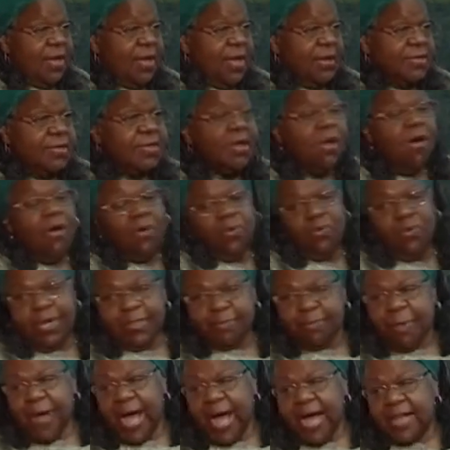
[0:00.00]
So
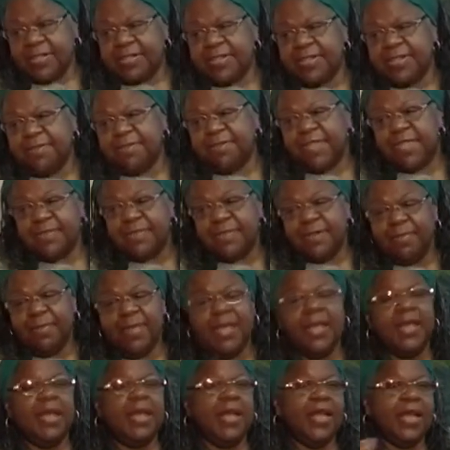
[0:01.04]
with positivism,
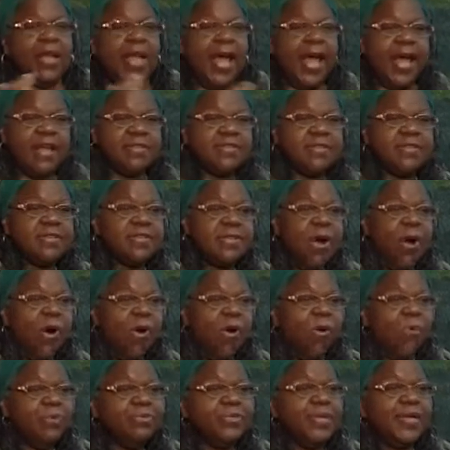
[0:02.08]
it has its
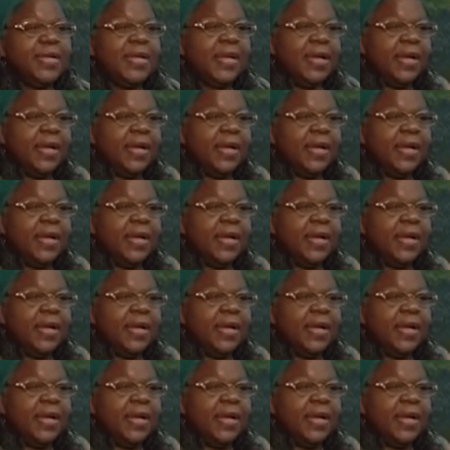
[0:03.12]
own